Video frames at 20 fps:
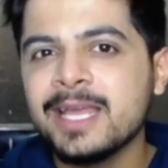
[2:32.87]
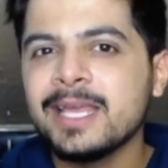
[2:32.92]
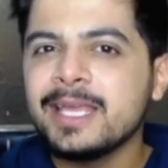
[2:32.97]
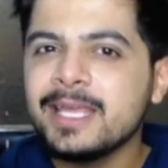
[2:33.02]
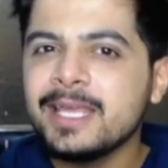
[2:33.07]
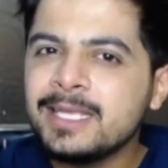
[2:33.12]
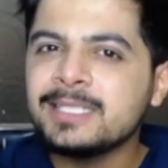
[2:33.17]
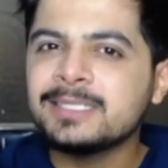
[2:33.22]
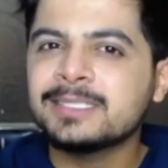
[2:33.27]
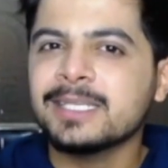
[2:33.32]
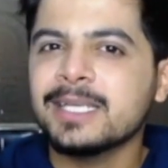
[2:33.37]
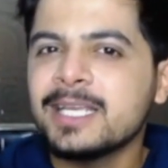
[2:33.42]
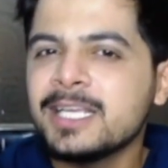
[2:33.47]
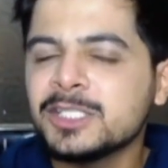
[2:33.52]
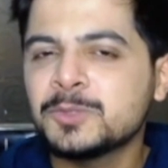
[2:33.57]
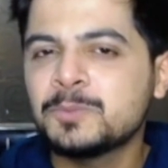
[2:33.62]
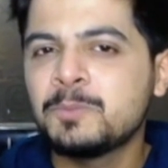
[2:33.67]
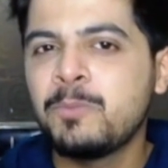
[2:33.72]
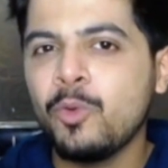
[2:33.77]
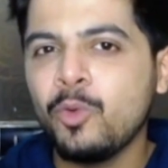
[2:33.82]
is
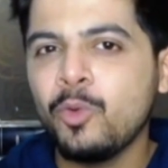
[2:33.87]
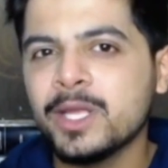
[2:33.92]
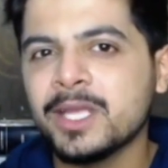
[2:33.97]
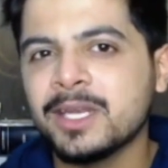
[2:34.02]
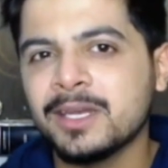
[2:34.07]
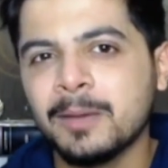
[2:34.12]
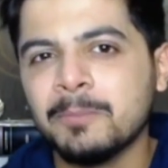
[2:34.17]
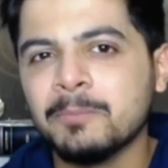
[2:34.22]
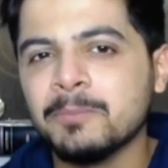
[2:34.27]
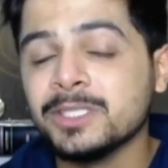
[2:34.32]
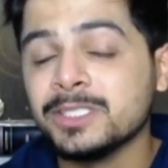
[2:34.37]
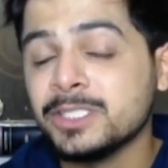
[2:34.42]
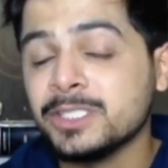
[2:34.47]
his bowling numbers.